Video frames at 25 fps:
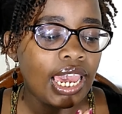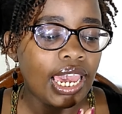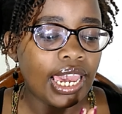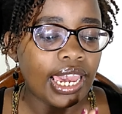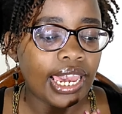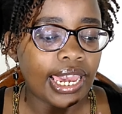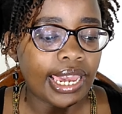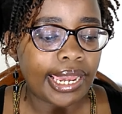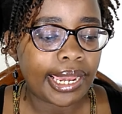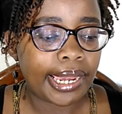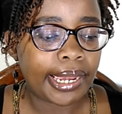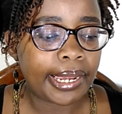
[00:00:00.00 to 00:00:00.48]

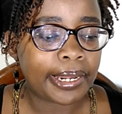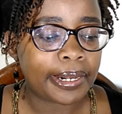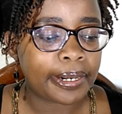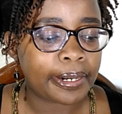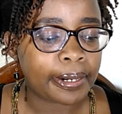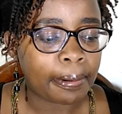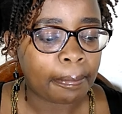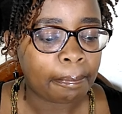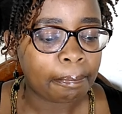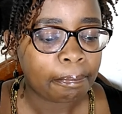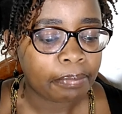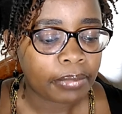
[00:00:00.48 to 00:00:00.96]

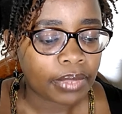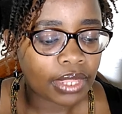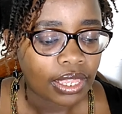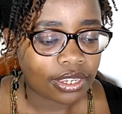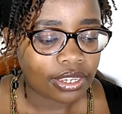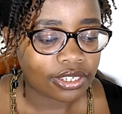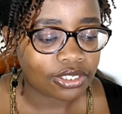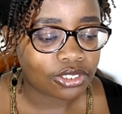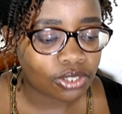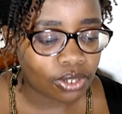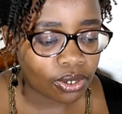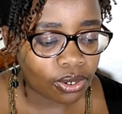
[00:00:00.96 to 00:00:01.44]
And
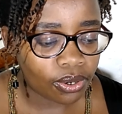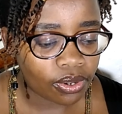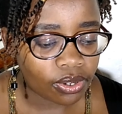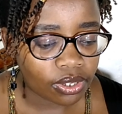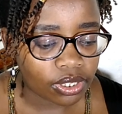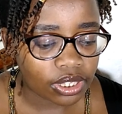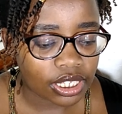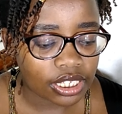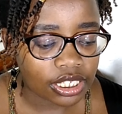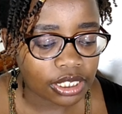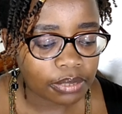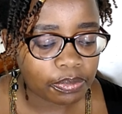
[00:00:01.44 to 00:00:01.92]
so
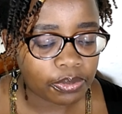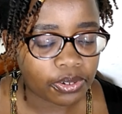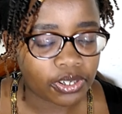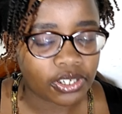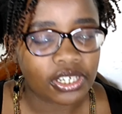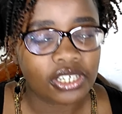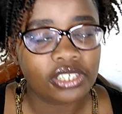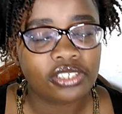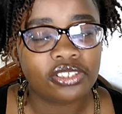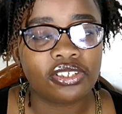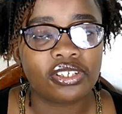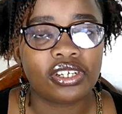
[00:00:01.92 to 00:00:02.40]
this
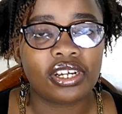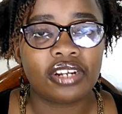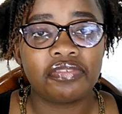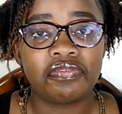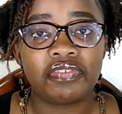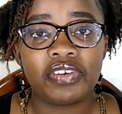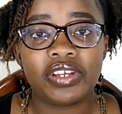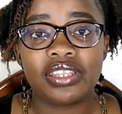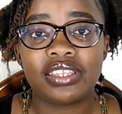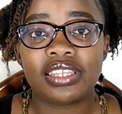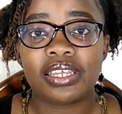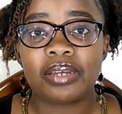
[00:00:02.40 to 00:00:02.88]
product, you can
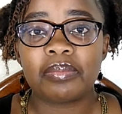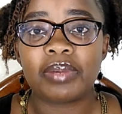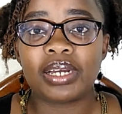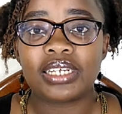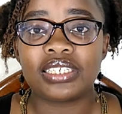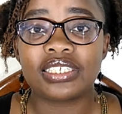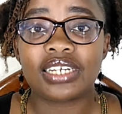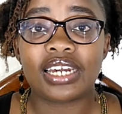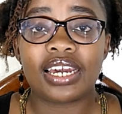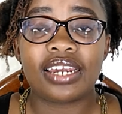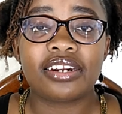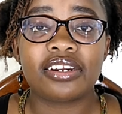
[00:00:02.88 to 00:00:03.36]
find them
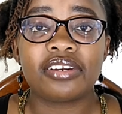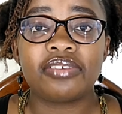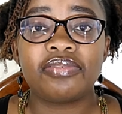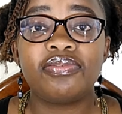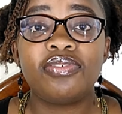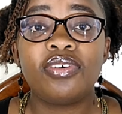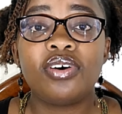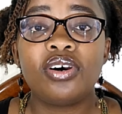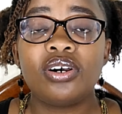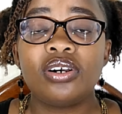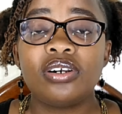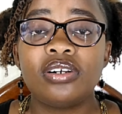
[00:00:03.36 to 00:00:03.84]
at
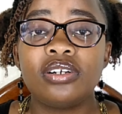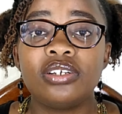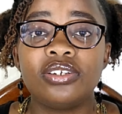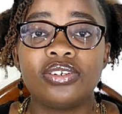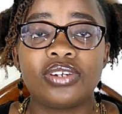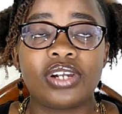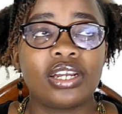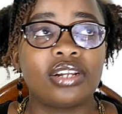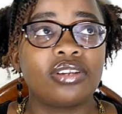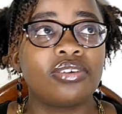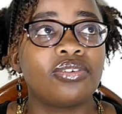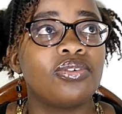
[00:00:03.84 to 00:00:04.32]
Carrefour, you
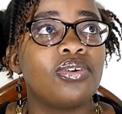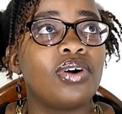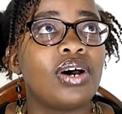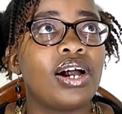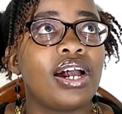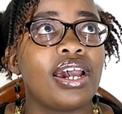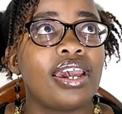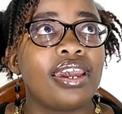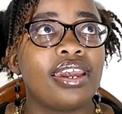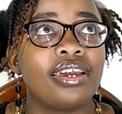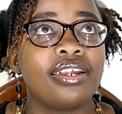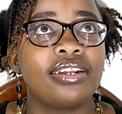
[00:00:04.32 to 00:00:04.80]
can go
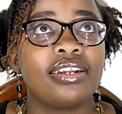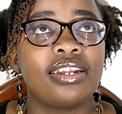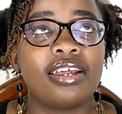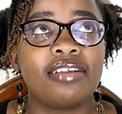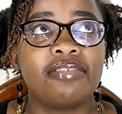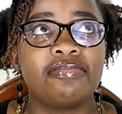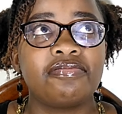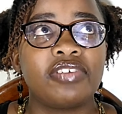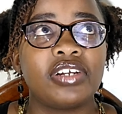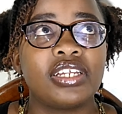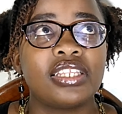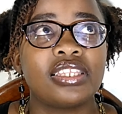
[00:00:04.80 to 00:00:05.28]
ahead and
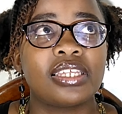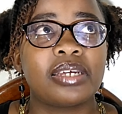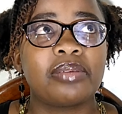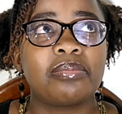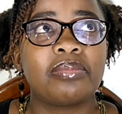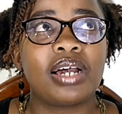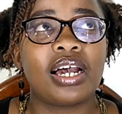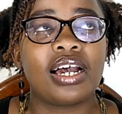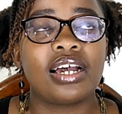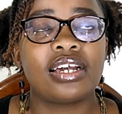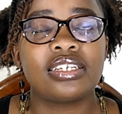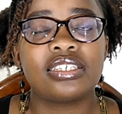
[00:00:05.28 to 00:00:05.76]
find them
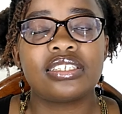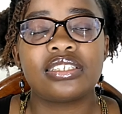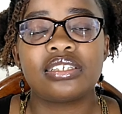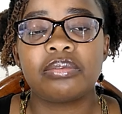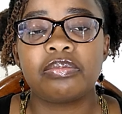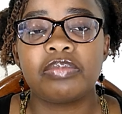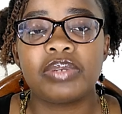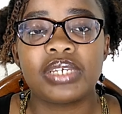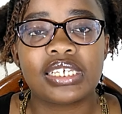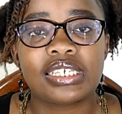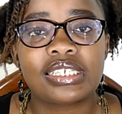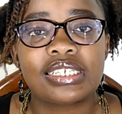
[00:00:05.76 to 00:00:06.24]
at
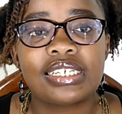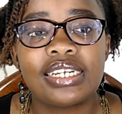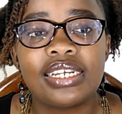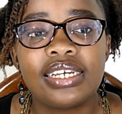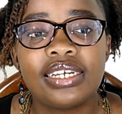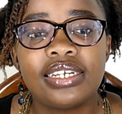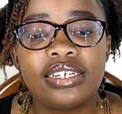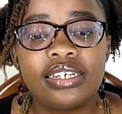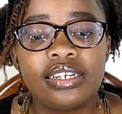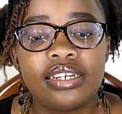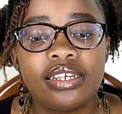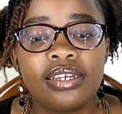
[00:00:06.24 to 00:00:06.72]
Best
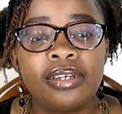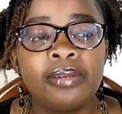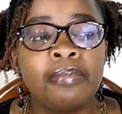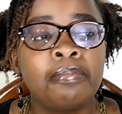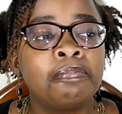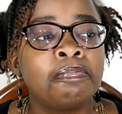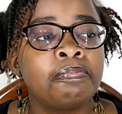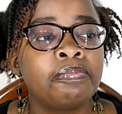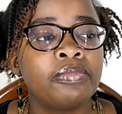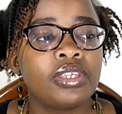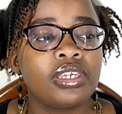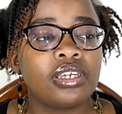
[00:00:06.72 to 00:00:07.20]
Lady,
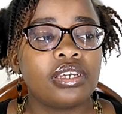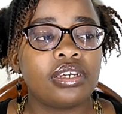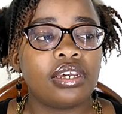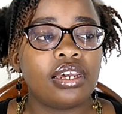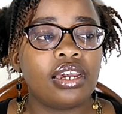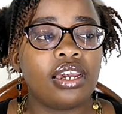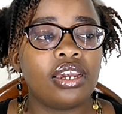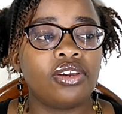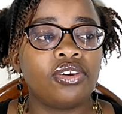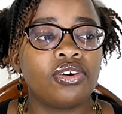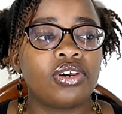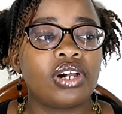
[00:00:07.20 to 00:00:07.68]

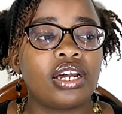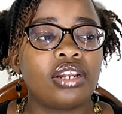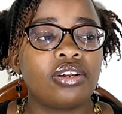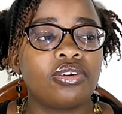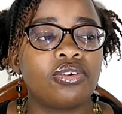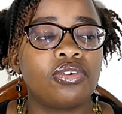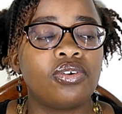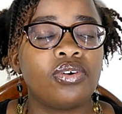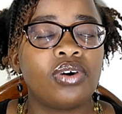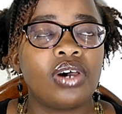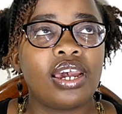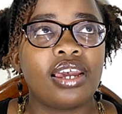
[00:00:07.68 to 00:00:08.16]
you can
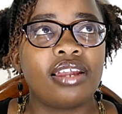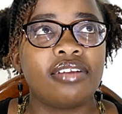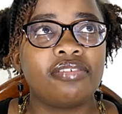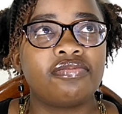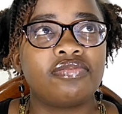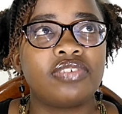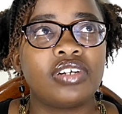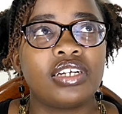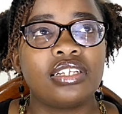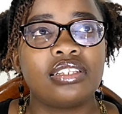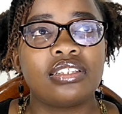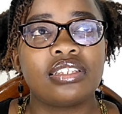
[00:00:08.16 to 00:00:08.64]
go and
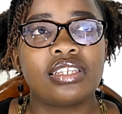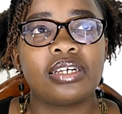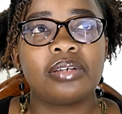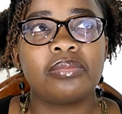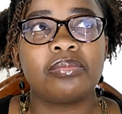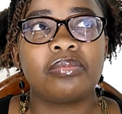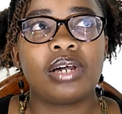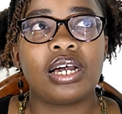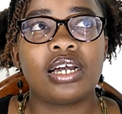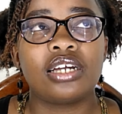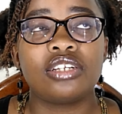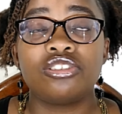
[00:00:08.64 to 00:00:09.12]
find
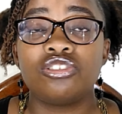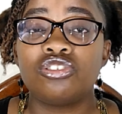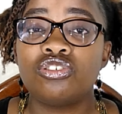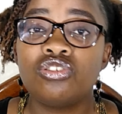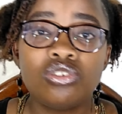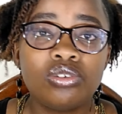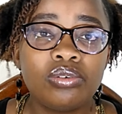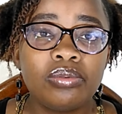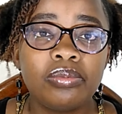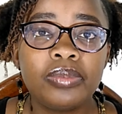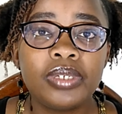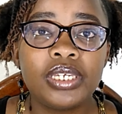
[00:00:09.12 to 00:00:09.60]
them at
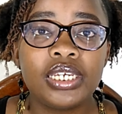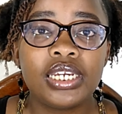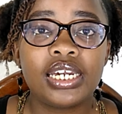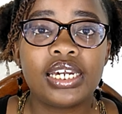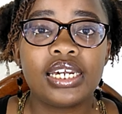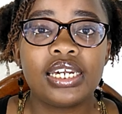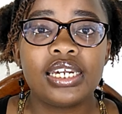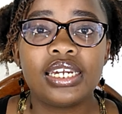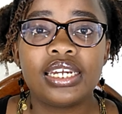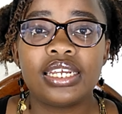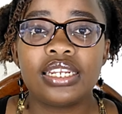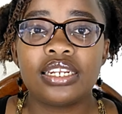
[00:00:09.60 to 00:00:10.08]

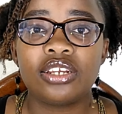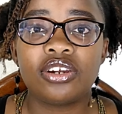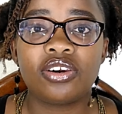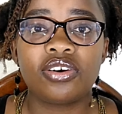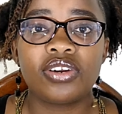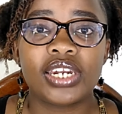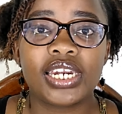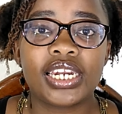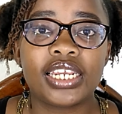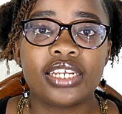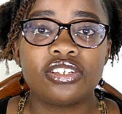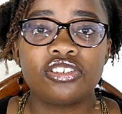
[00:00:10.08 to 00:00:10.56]
Jumia, any
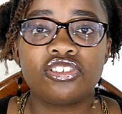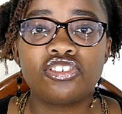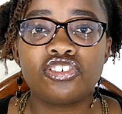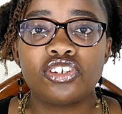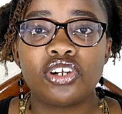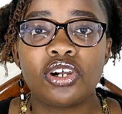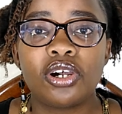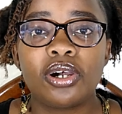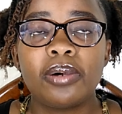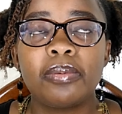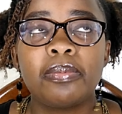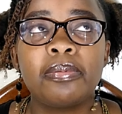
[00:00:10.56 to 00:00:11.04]
online
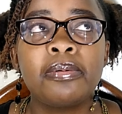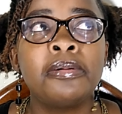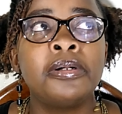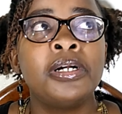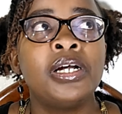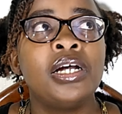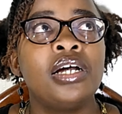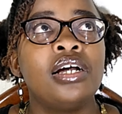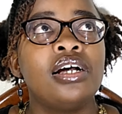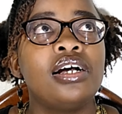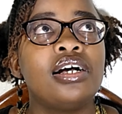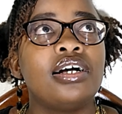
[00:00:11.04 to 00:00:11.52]
shop,
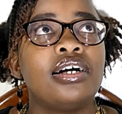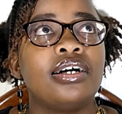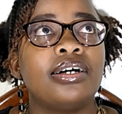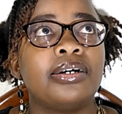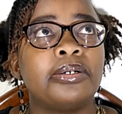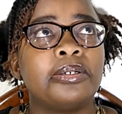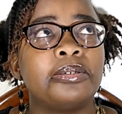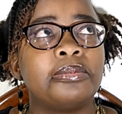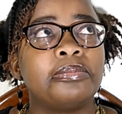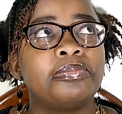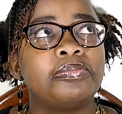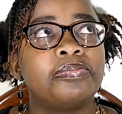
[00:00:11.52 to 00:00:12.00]

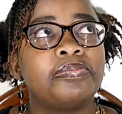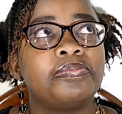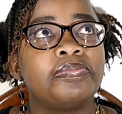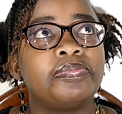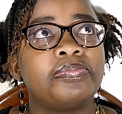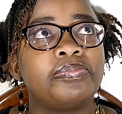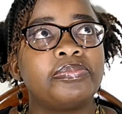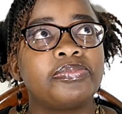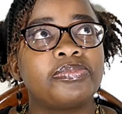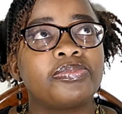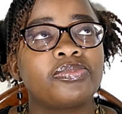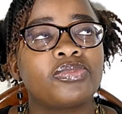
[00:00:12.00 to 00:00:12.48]

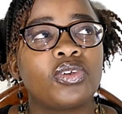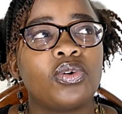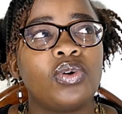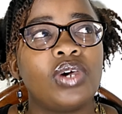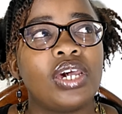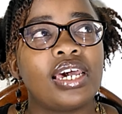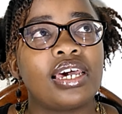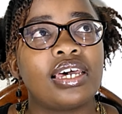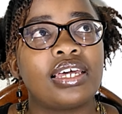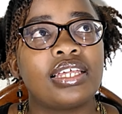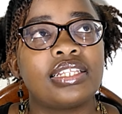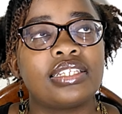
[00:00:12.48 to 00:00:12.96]

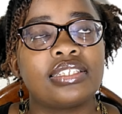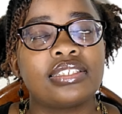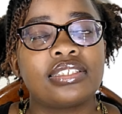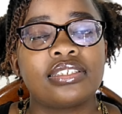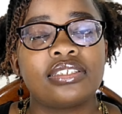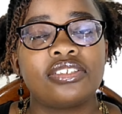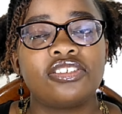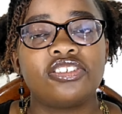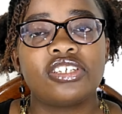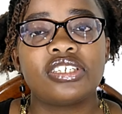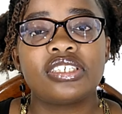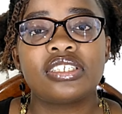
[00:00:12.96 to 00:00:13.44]
where
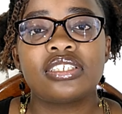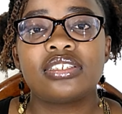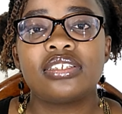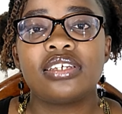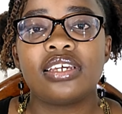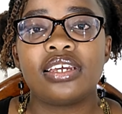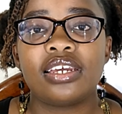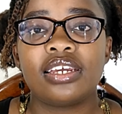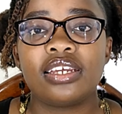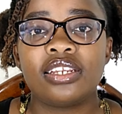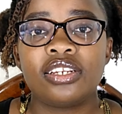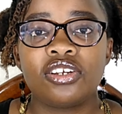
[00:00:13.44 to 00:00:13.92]
else, just
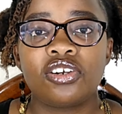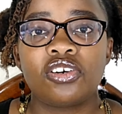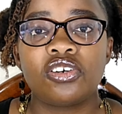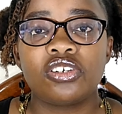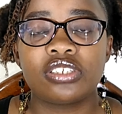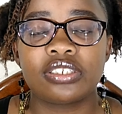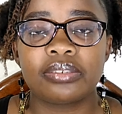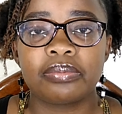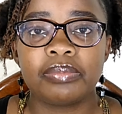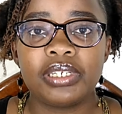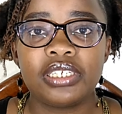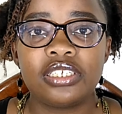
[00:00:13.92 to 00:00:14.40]
any
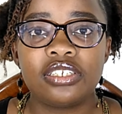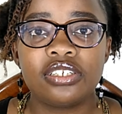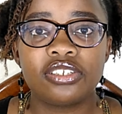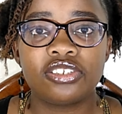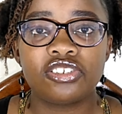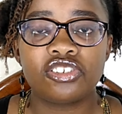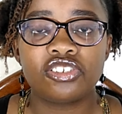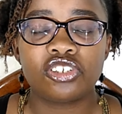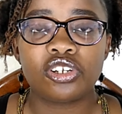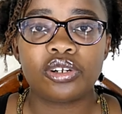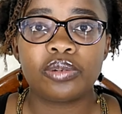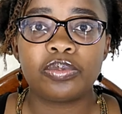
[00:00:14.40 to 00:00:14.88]
cosmetic
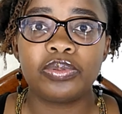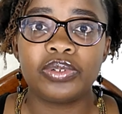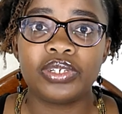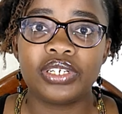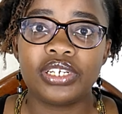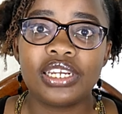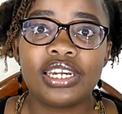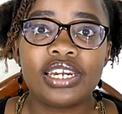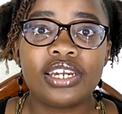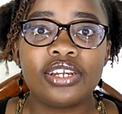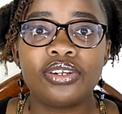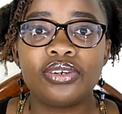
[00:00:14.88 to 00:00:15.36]
shop
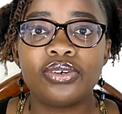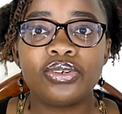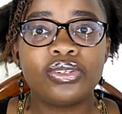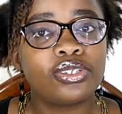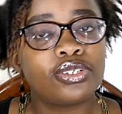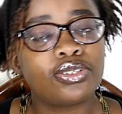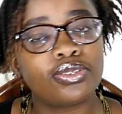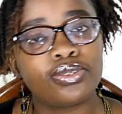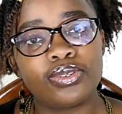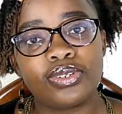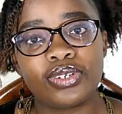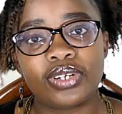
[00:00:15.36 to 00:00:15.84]
near you,
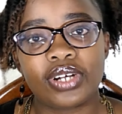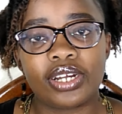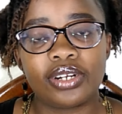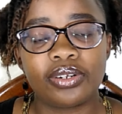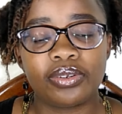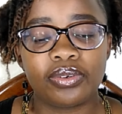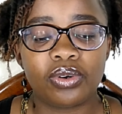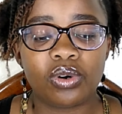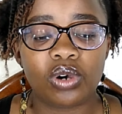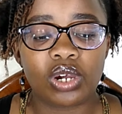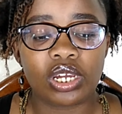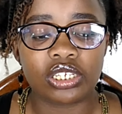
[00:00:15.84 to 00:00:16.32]
so you can
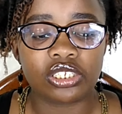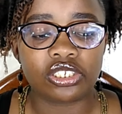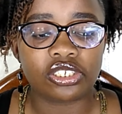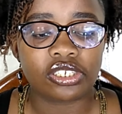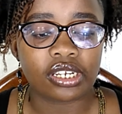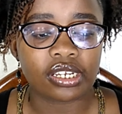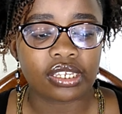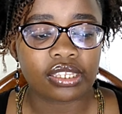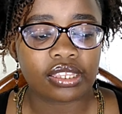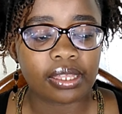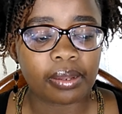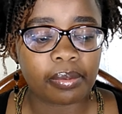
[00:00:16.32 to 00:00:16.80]
go and
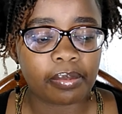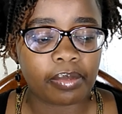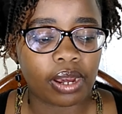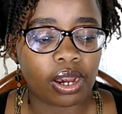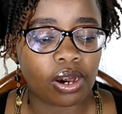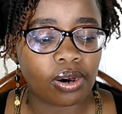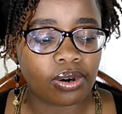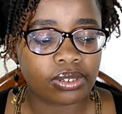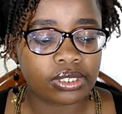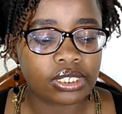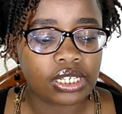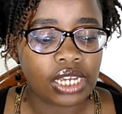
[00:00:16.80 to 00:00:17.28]
check them
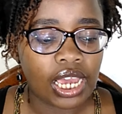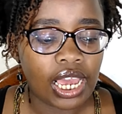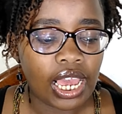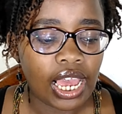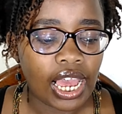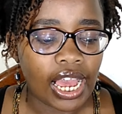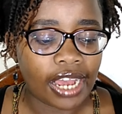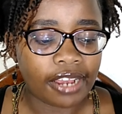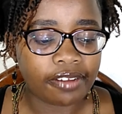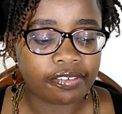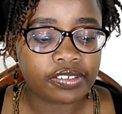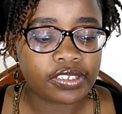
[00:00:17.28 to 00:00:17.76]
out.
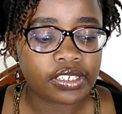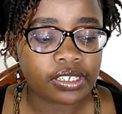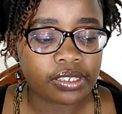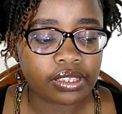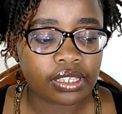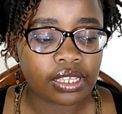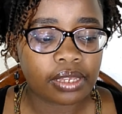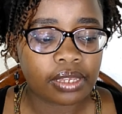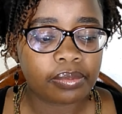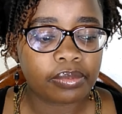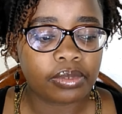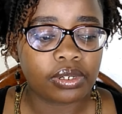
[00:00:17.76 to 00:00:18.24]
I've seen
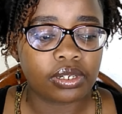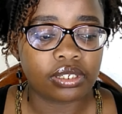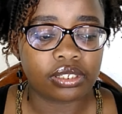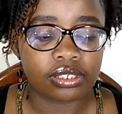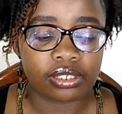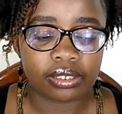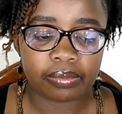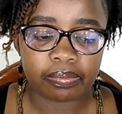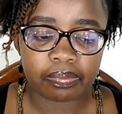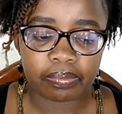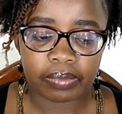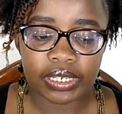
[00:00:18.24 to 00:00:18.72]
them in
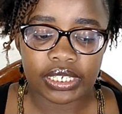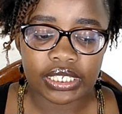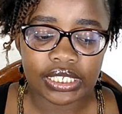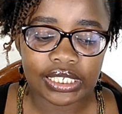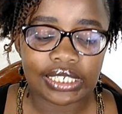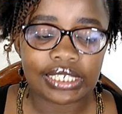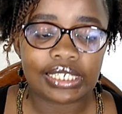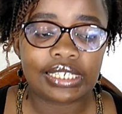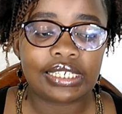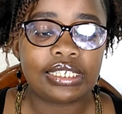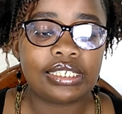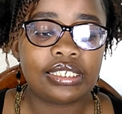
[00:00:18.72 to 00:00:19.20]
the Best
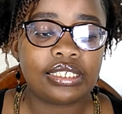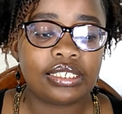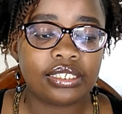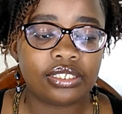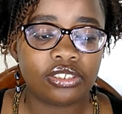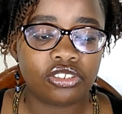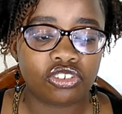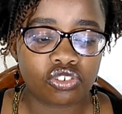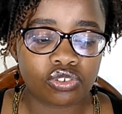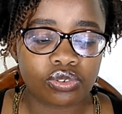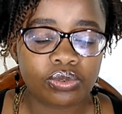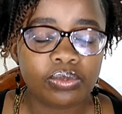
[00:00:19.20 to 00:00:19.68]
Lady,
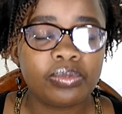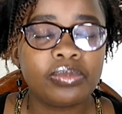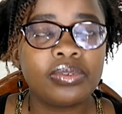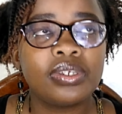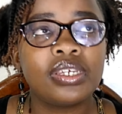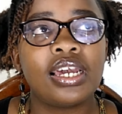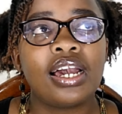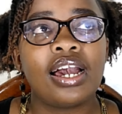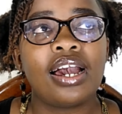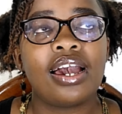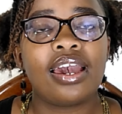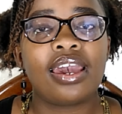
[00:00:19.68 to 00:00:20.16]

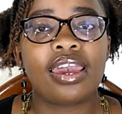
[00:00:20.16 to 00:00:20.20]
Jumia